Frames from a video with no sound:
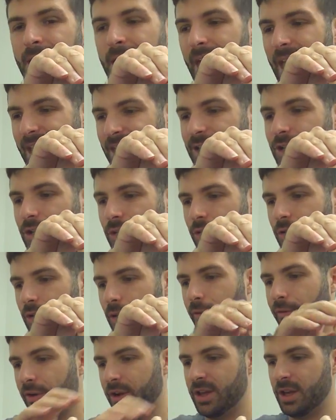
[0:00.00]
anchored
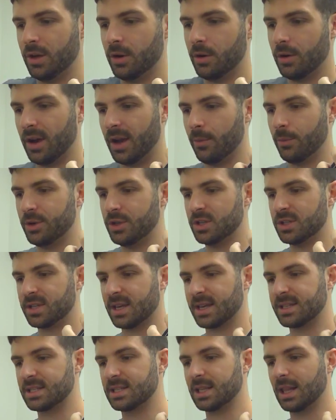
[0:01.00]
over here, and we just
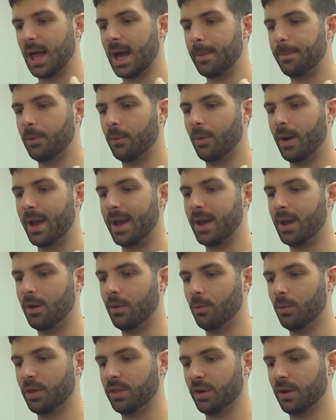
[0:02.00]
like slap away
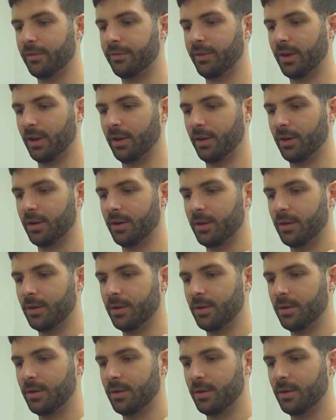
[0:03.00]
with our finger.